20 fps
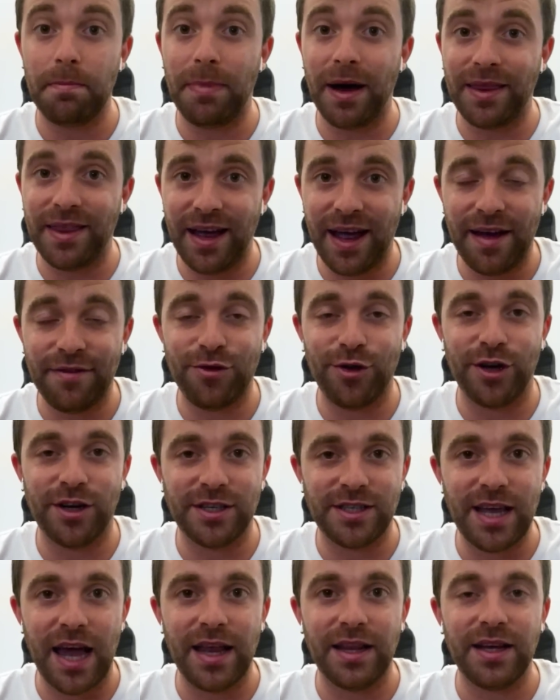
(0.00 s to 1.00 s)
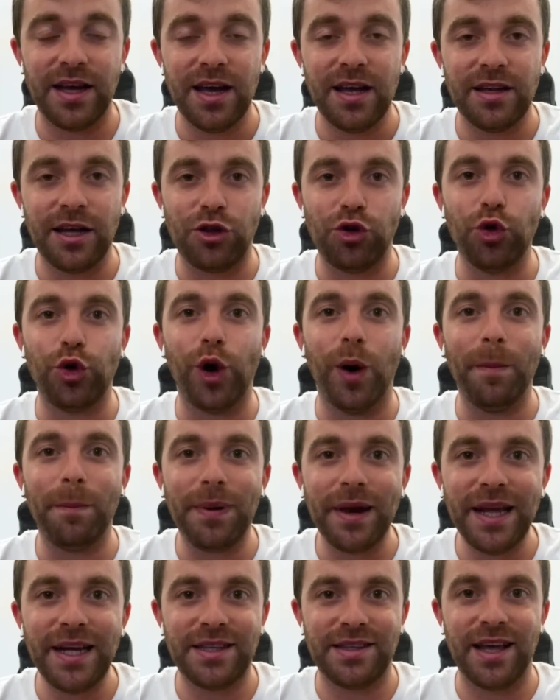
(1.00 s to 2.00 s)
but they have to understand that to
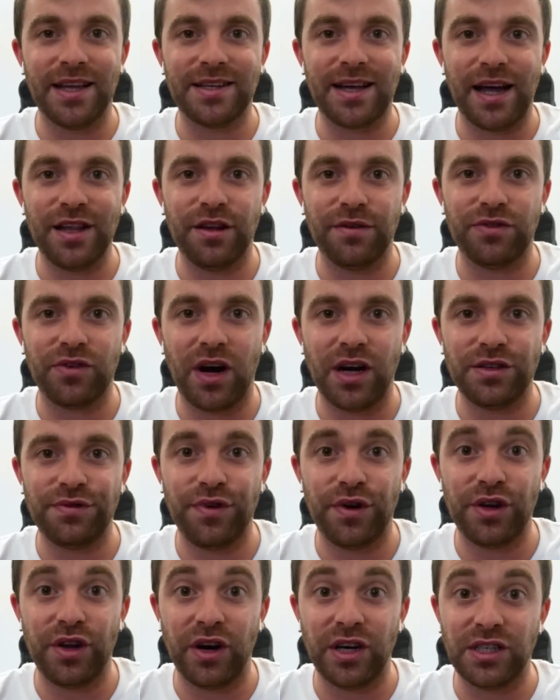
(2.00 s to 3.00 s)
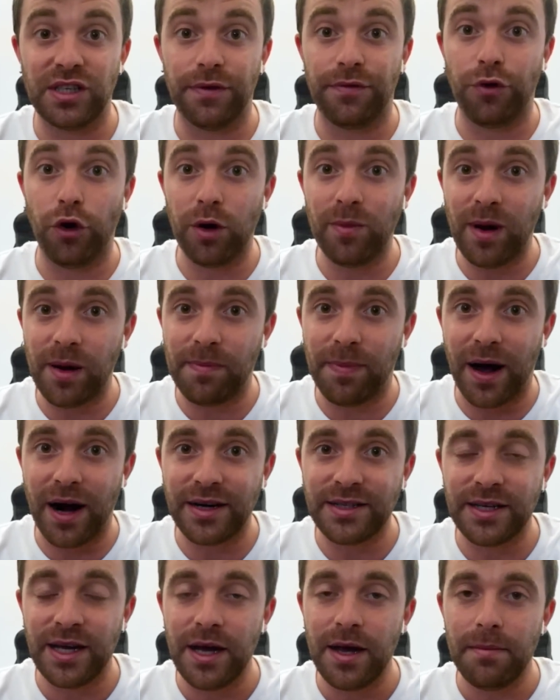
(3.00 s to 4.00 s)
complete that kind of transfer, there is the formal
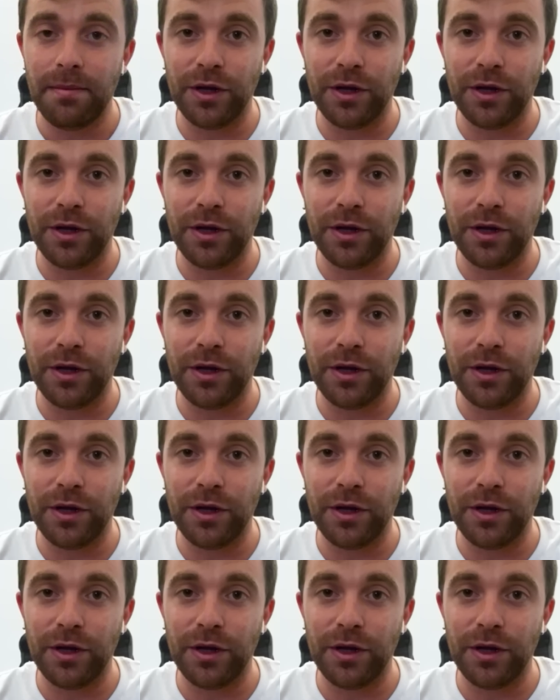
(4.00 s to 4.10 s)
part,